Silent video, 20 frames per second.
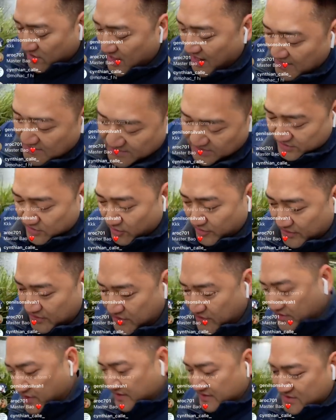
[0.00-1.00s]
you guys can
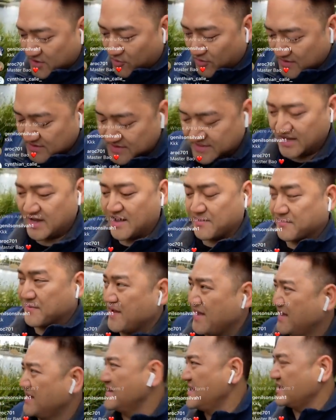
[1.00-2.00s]
totally do this. So once
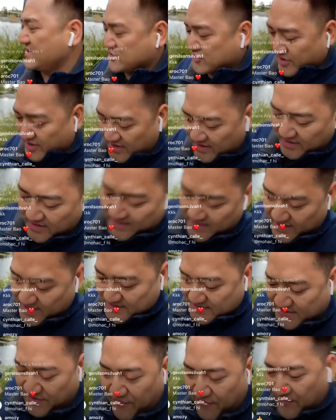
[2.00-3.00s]
again, man, trading
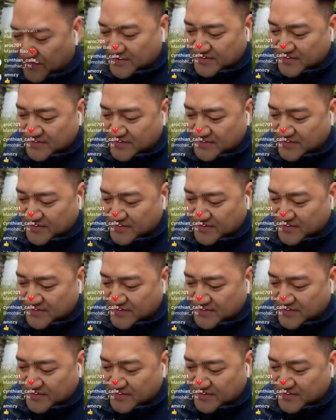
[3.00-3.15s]
is